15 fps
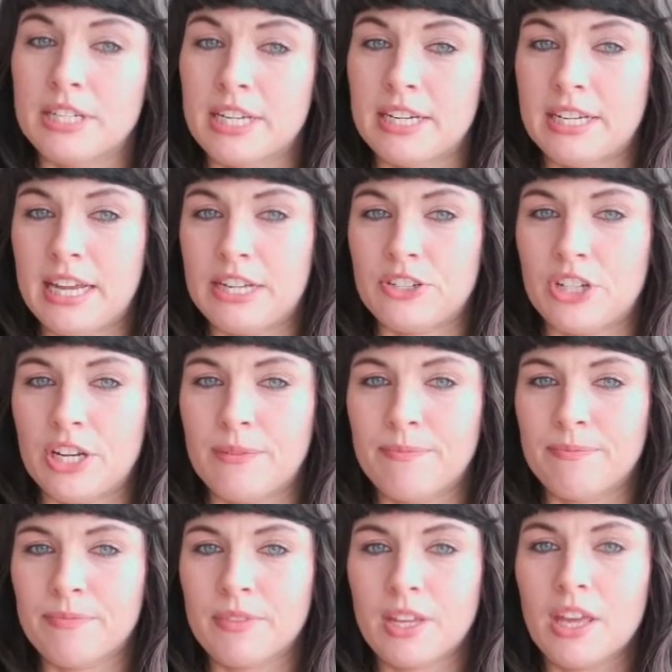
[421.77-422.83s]
in nature.
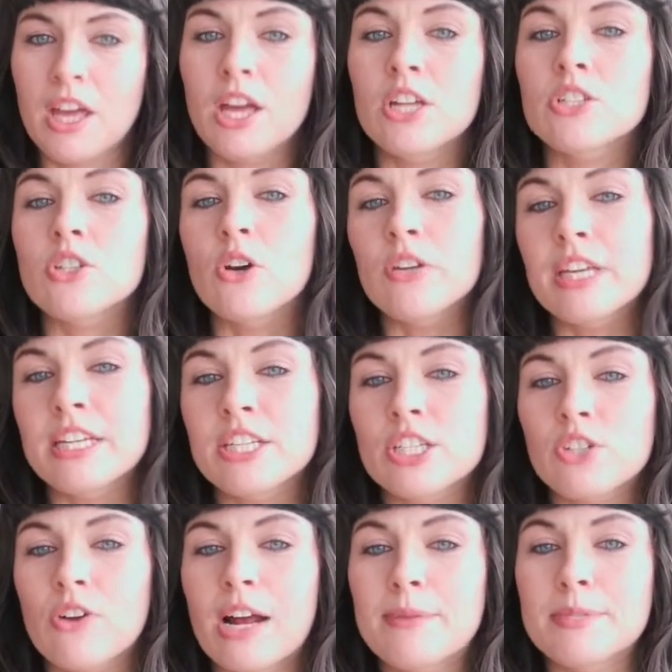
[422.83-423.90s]
Tolkien
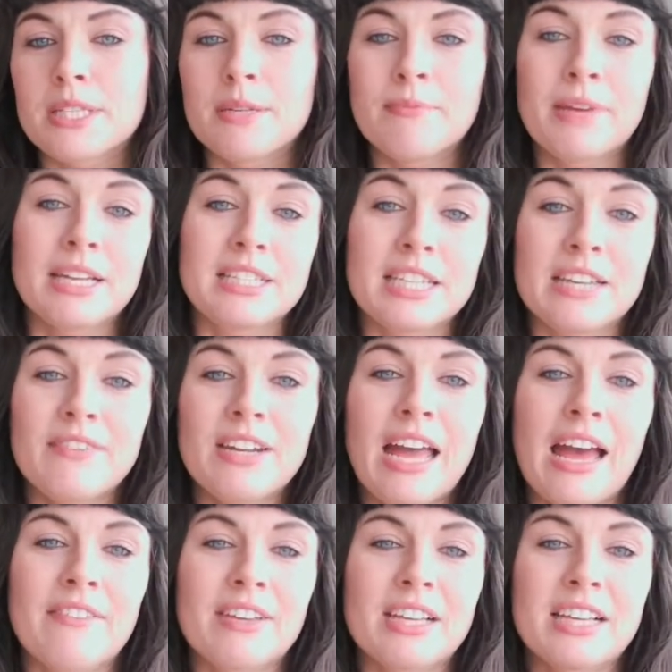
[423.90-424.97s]
describes them as even
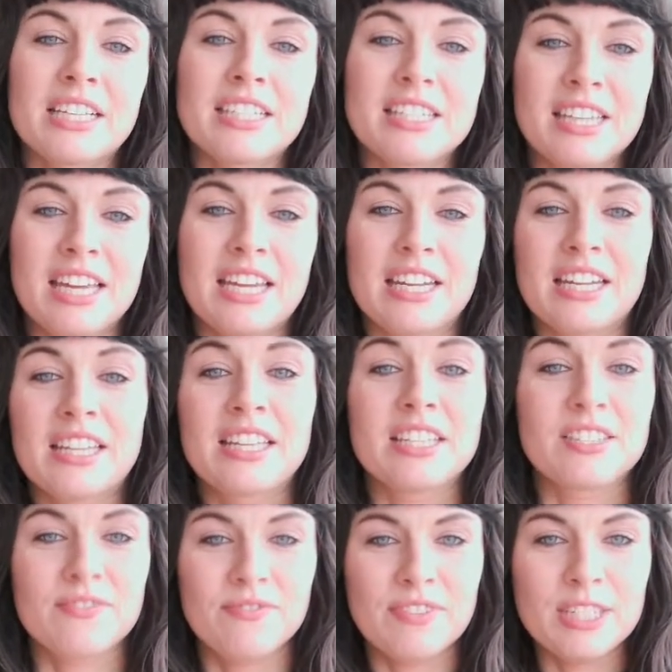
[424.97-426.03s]
having skin
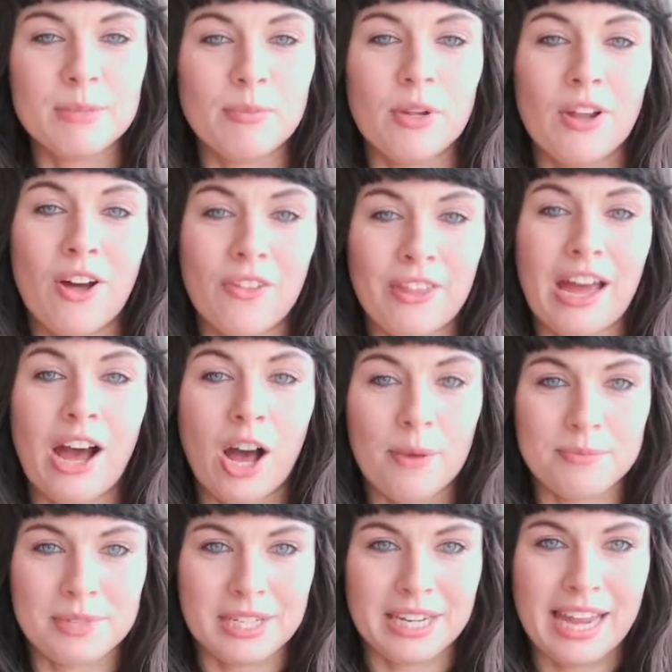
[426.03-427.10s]
that's visible on their
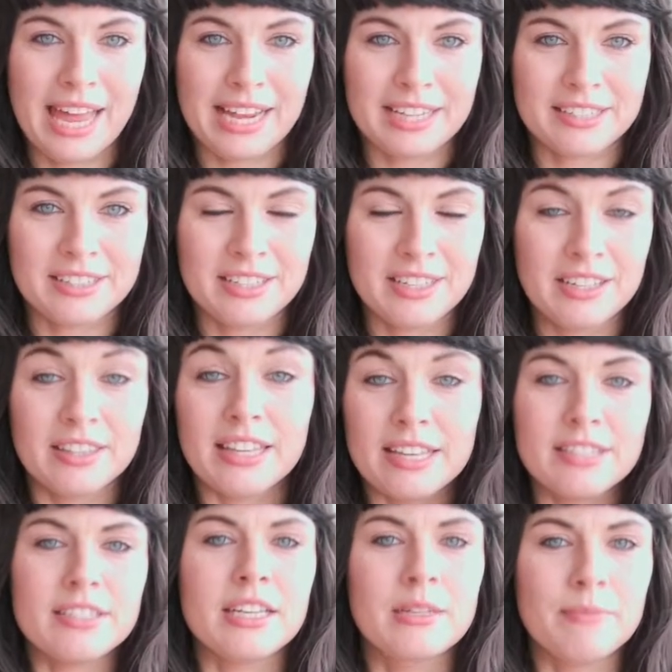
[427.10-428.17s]
arms and legs, their
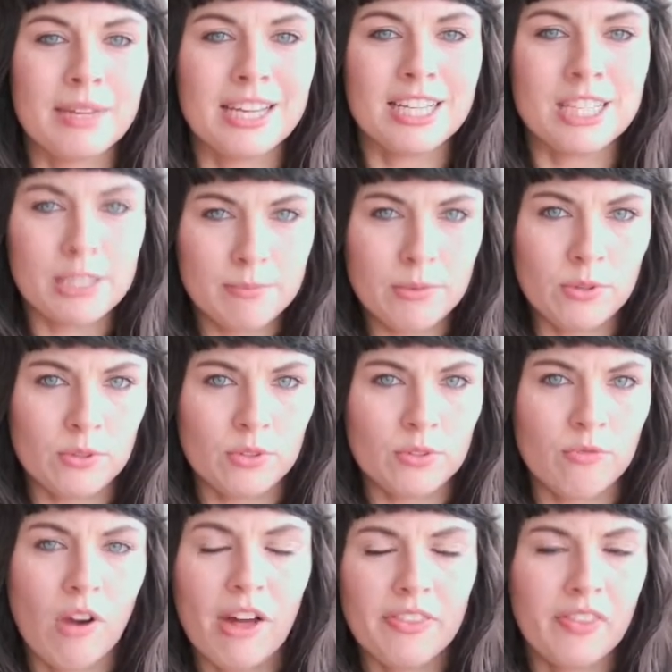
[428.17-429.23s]
skin being smooth
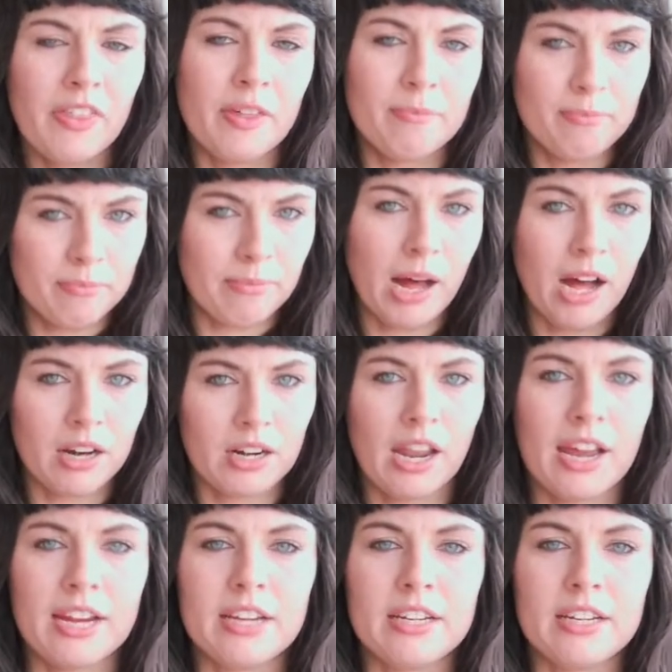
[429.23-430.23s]
rather than bark-like.